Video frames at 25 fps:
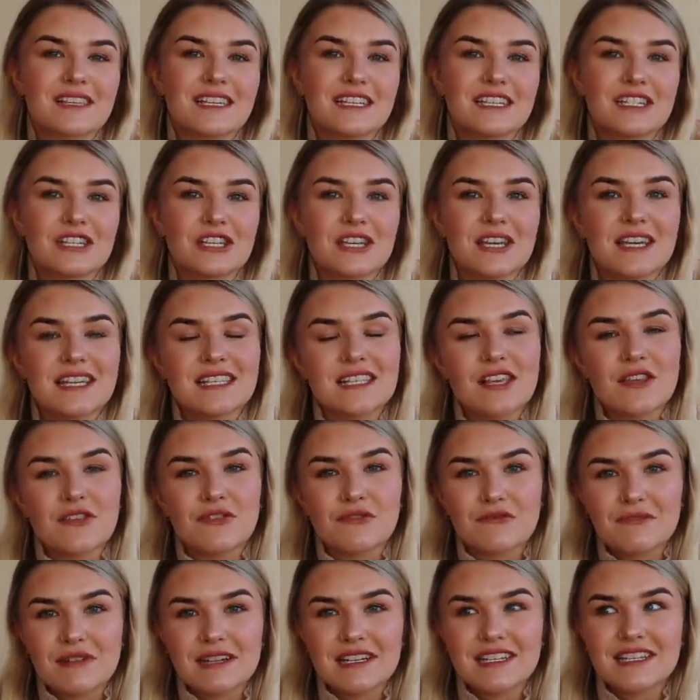into his
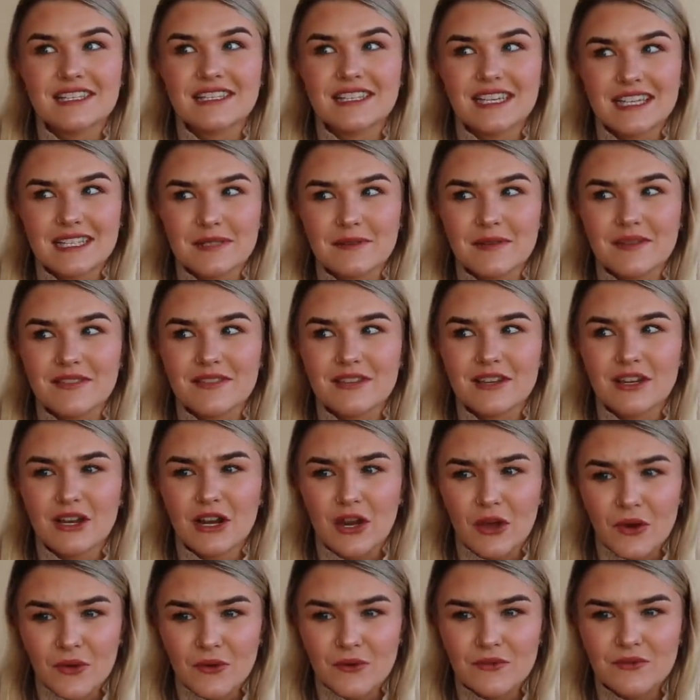3 to 6 month
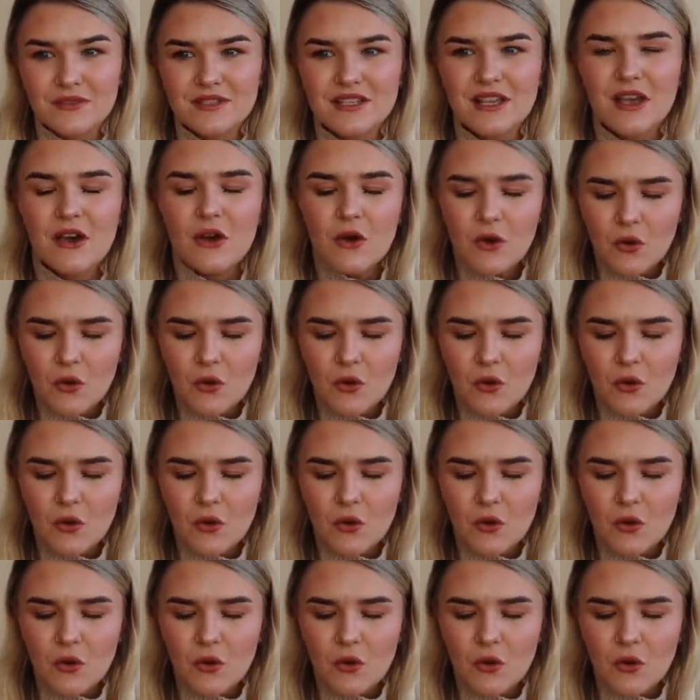clothes,